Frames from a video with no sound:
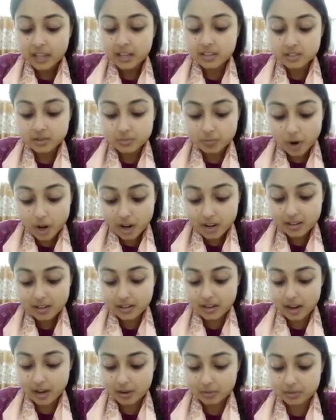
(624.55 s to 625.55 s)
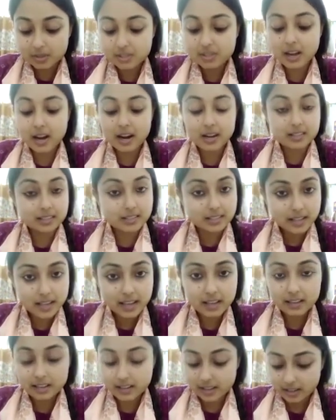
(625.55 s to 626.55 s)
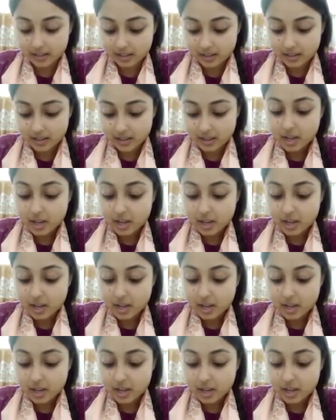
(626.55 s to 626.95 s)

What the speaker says: Small clouds are sailing,